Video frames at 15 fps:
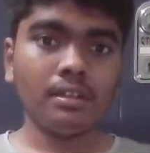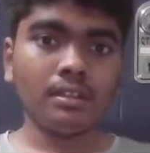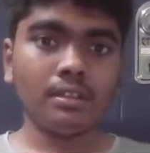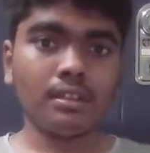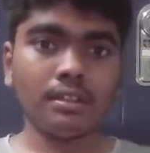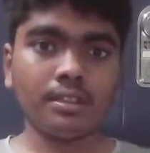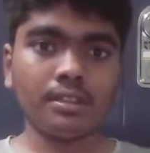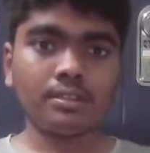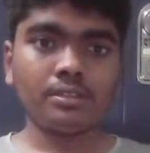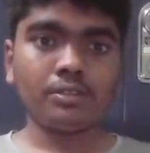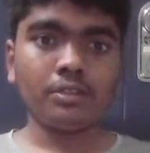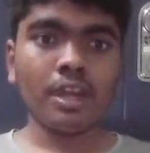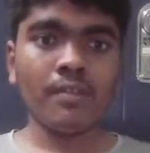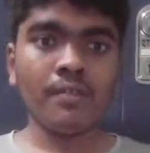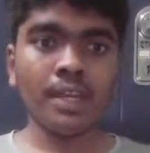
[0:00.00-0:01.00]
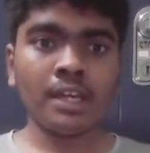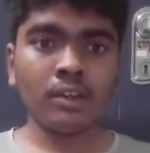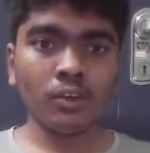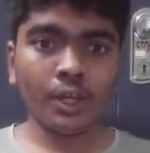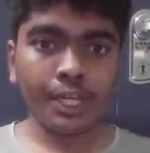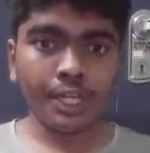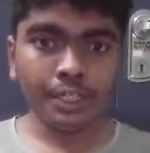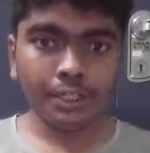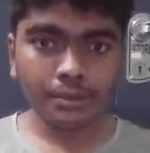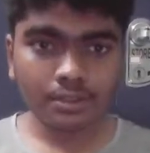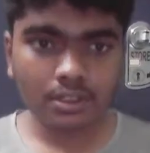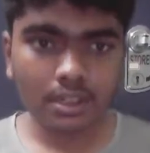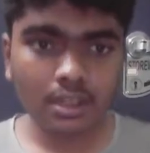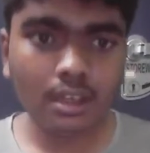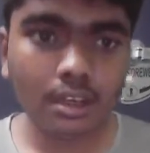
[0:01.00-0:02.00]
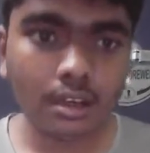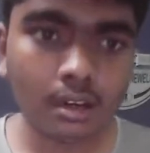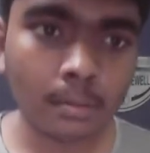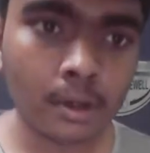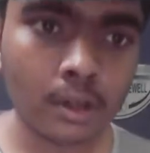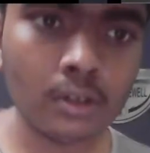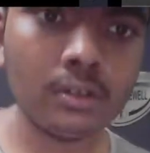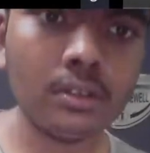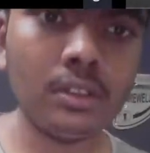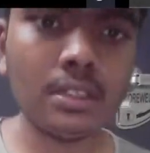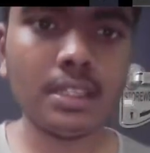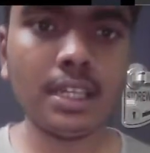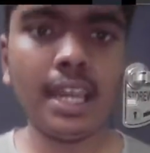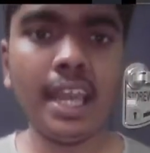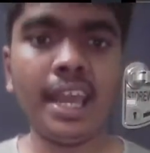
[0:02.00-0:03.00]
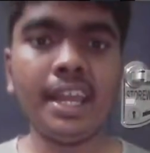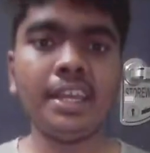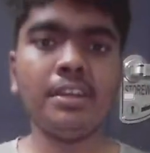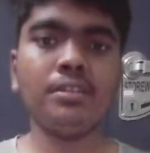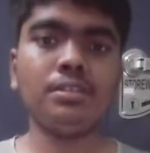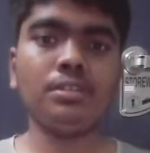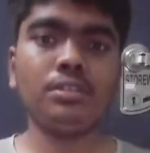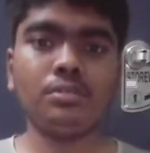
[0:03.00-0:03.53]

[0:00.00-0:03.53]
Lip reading: and today we are going to see about the scenarios